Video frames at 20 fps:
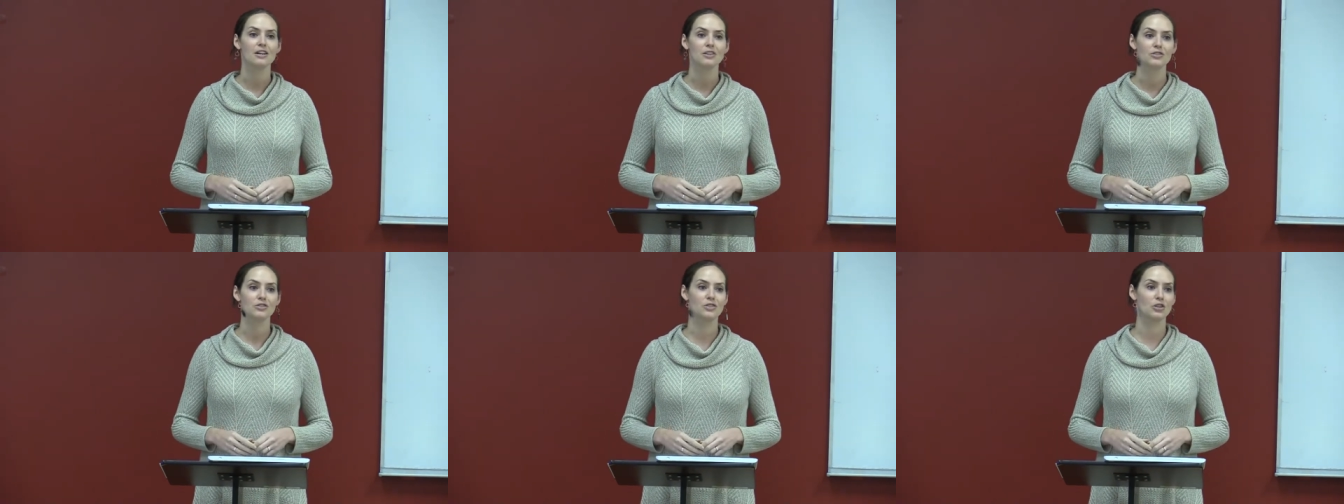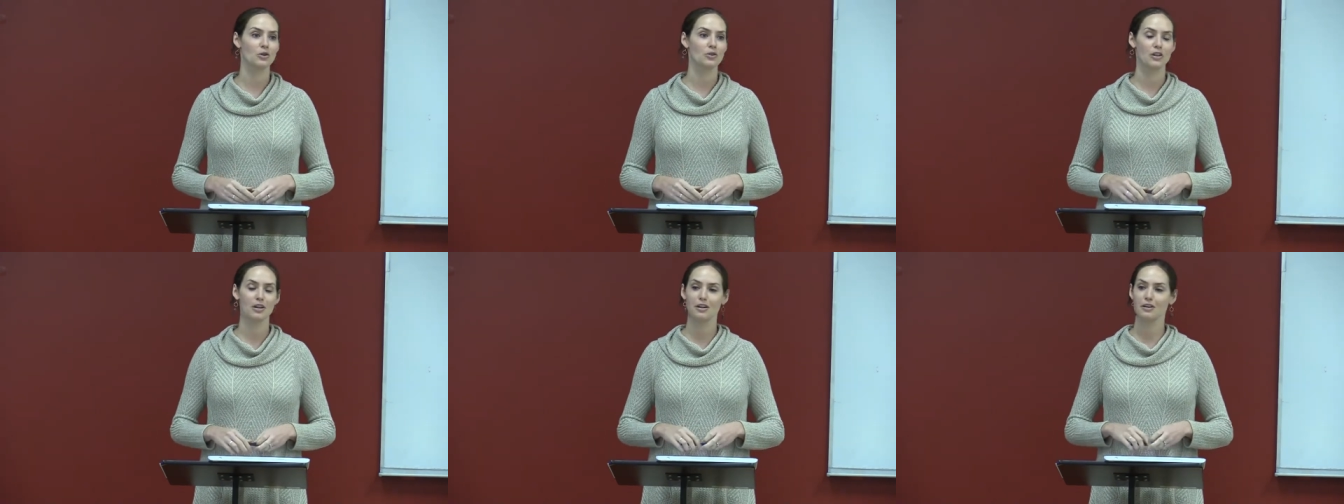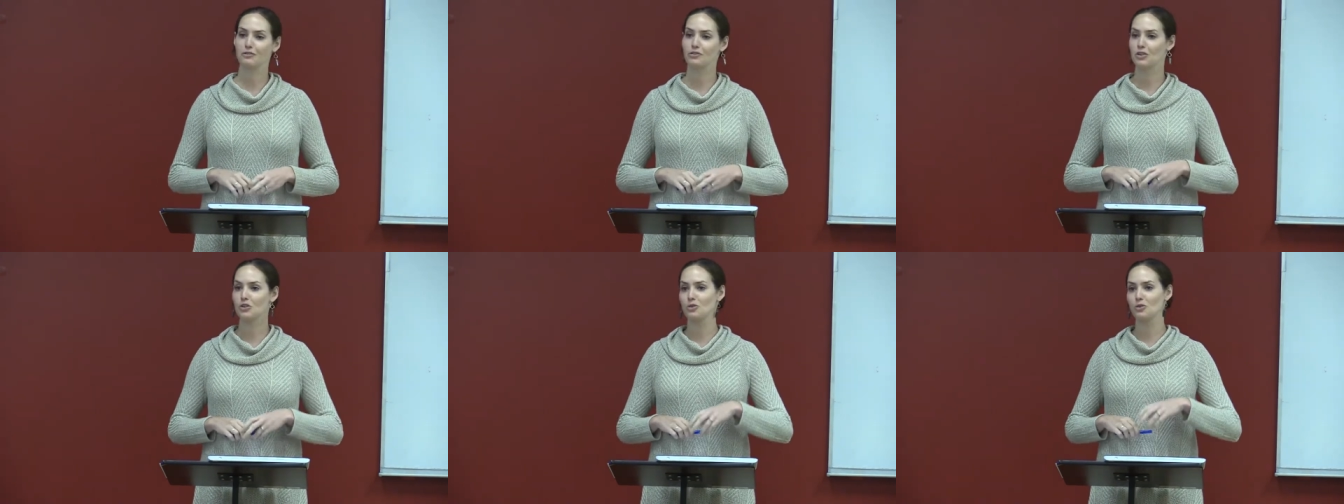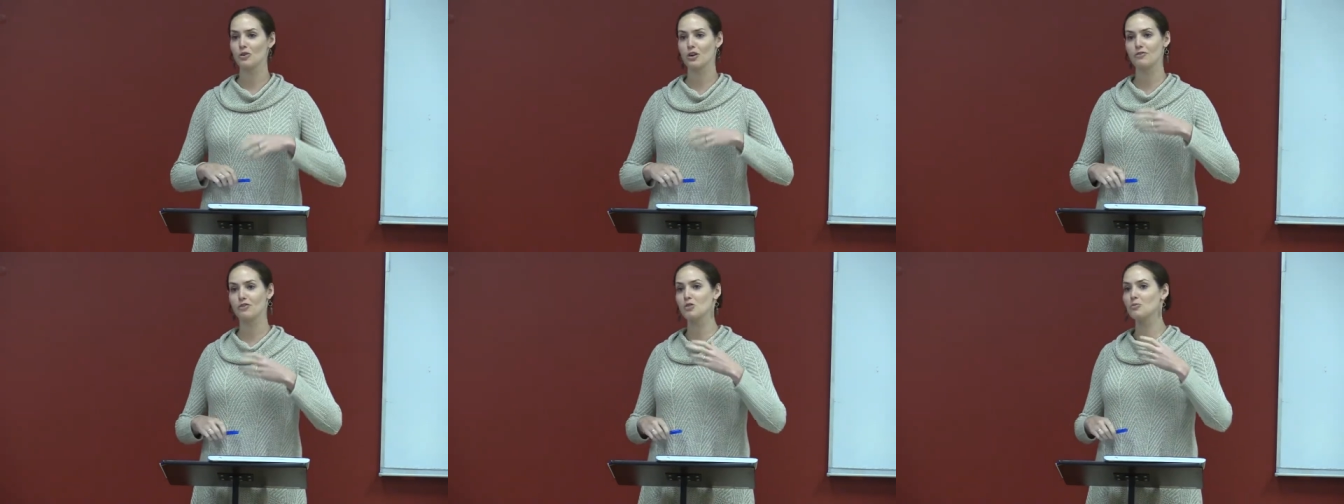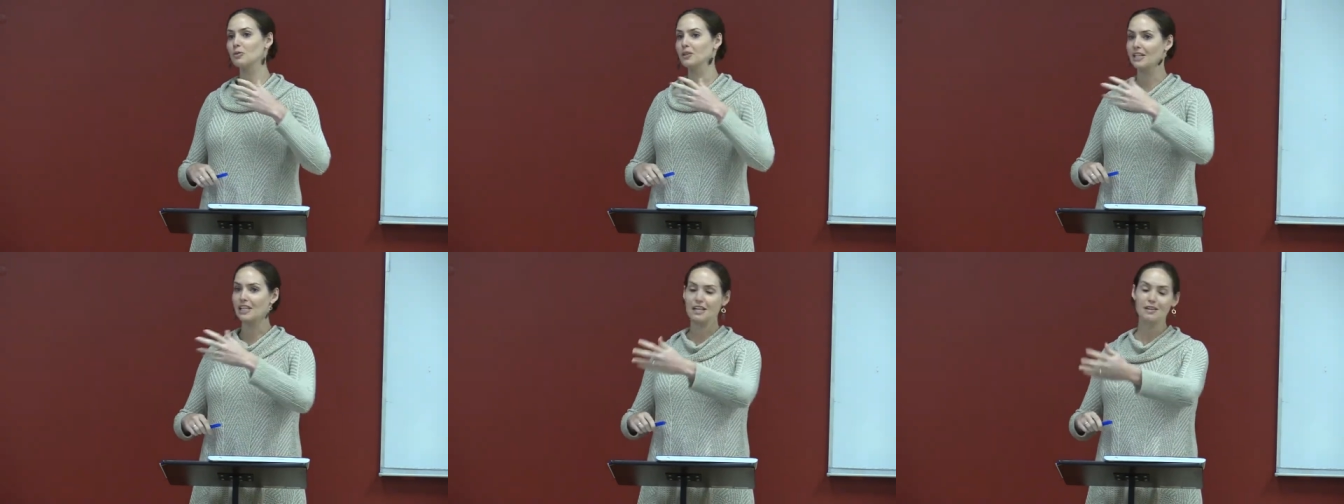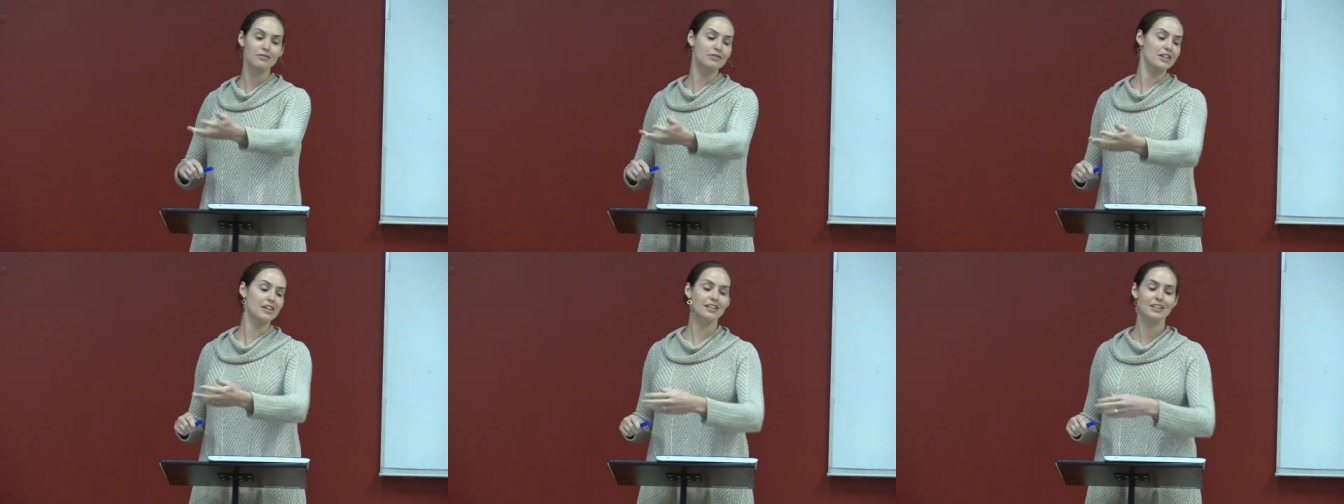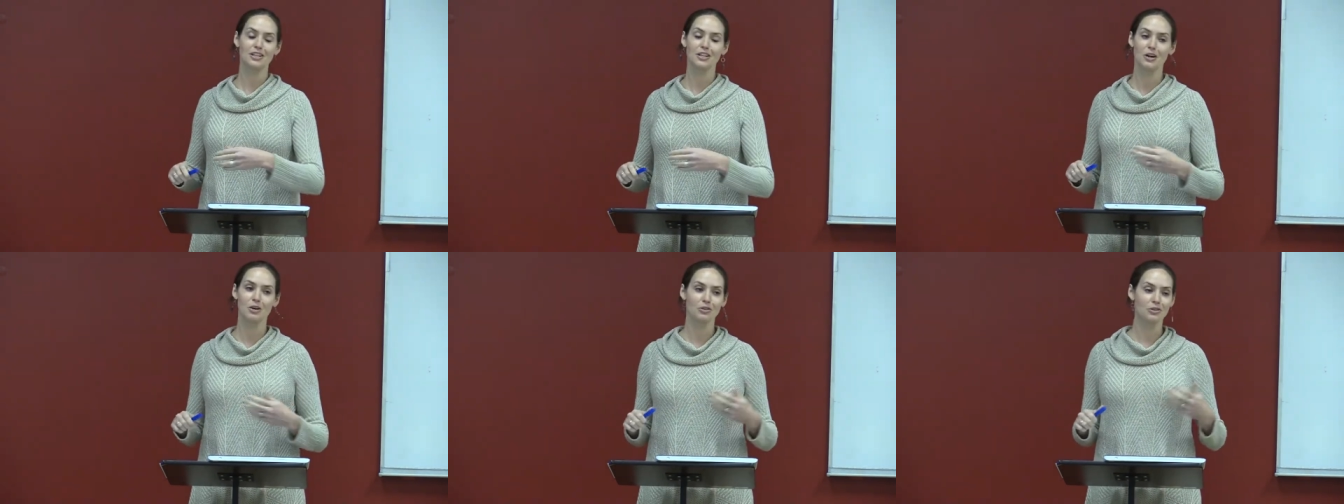so that if you if you believe
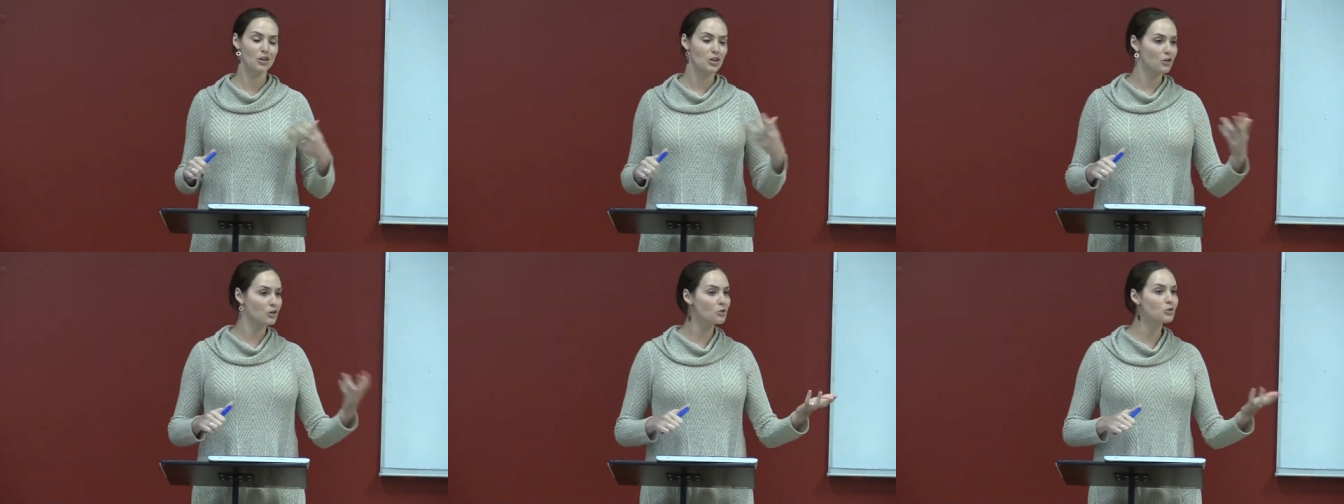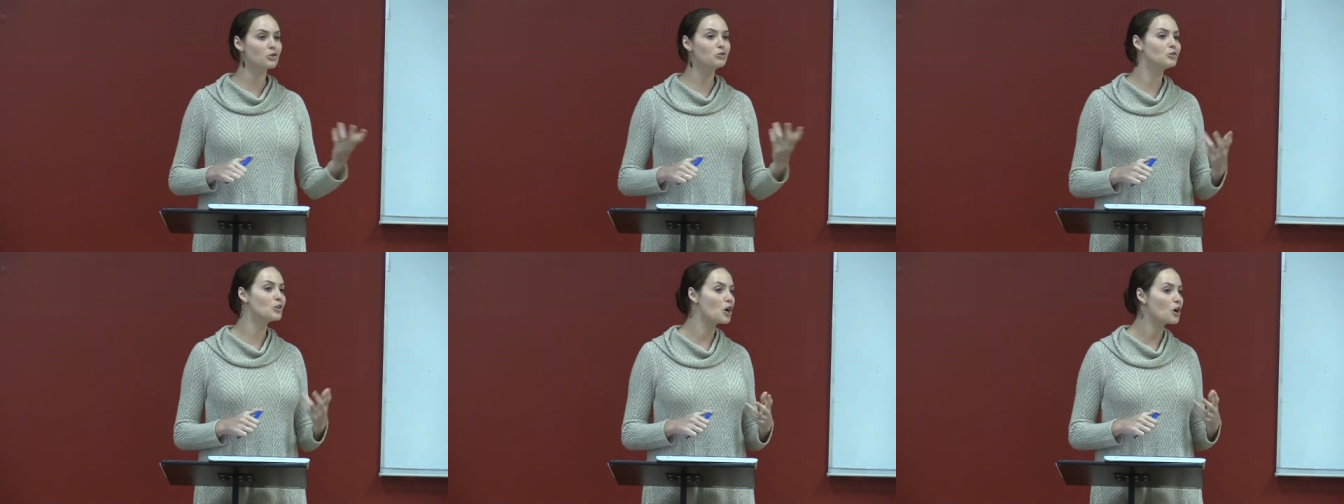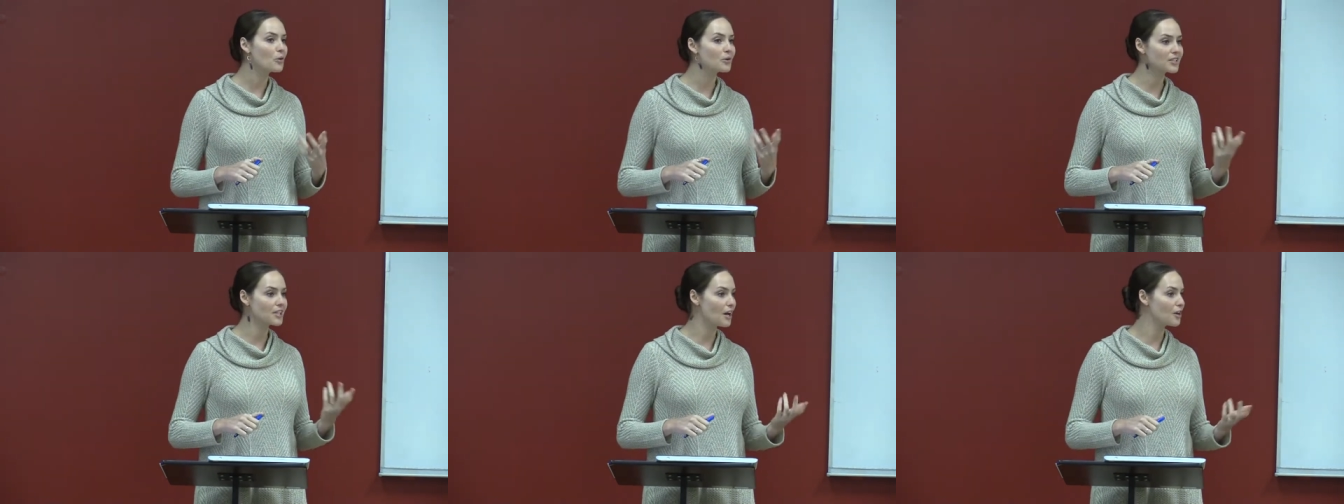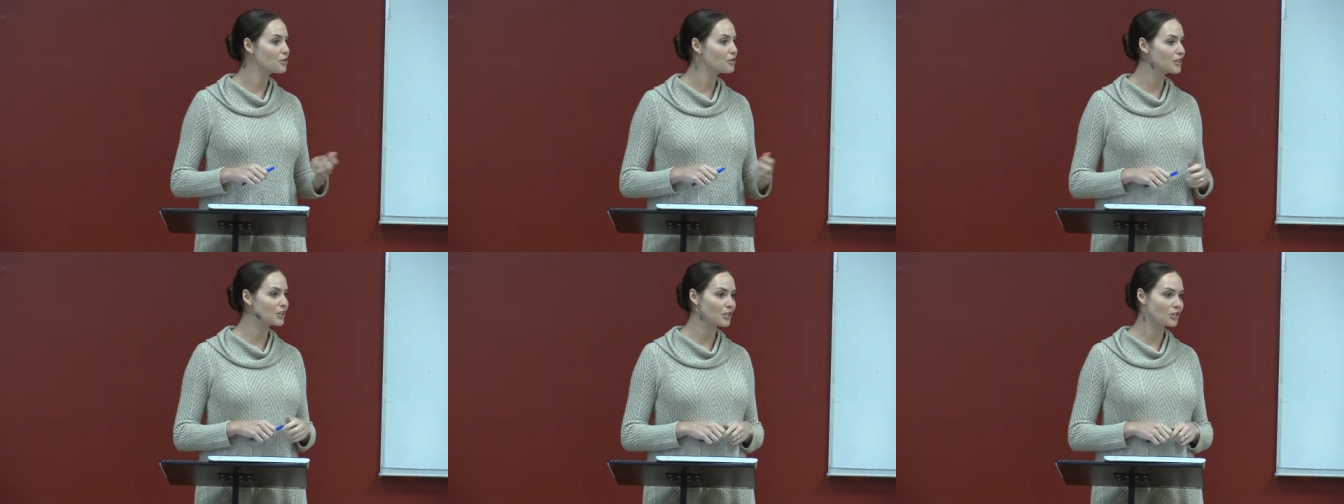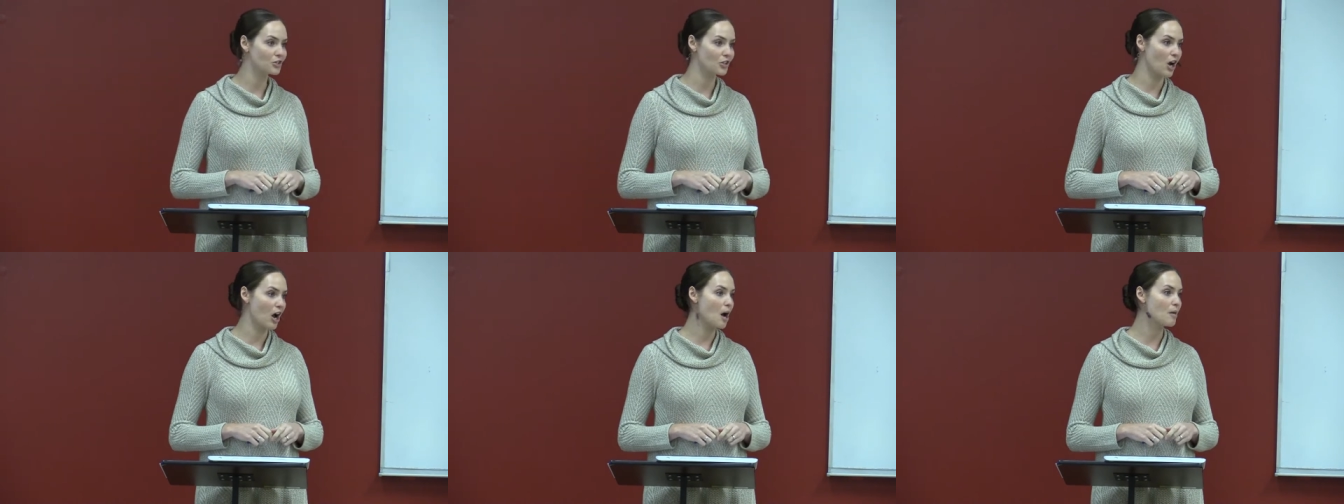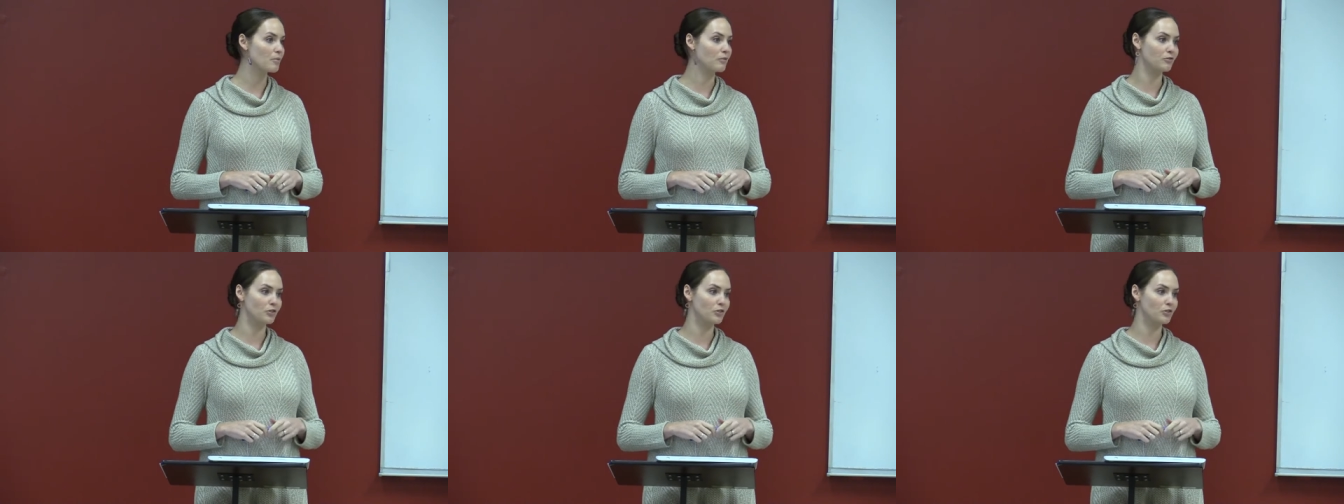that you know who you know is how you get a job,